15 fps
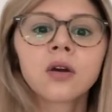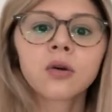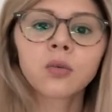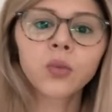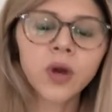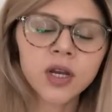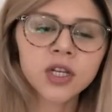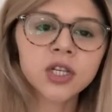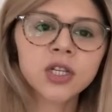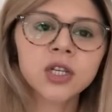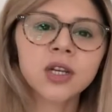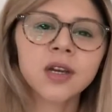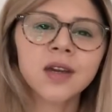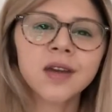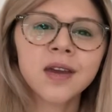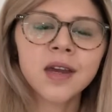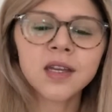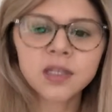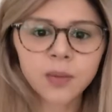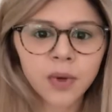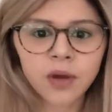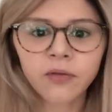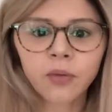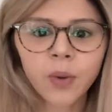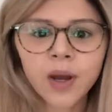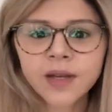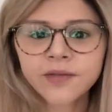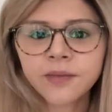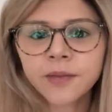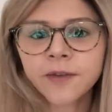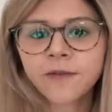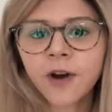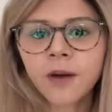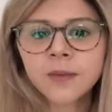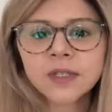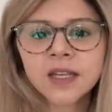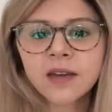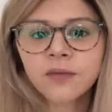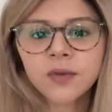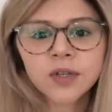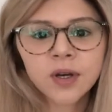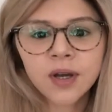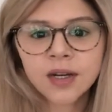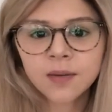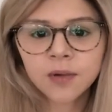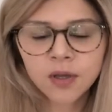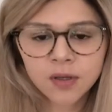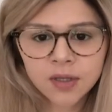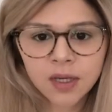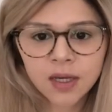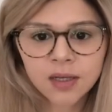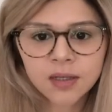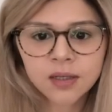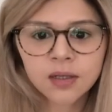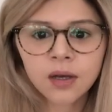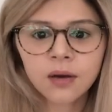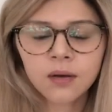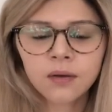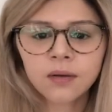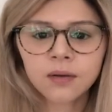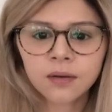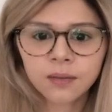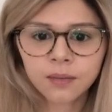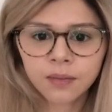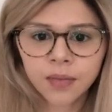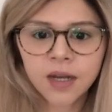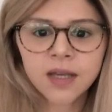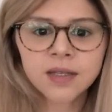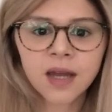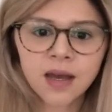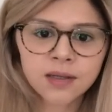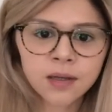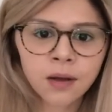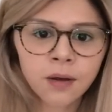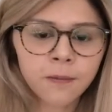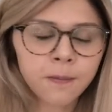which is a bit of a waste from the pharmacy if we don't end up using it. So please let us know.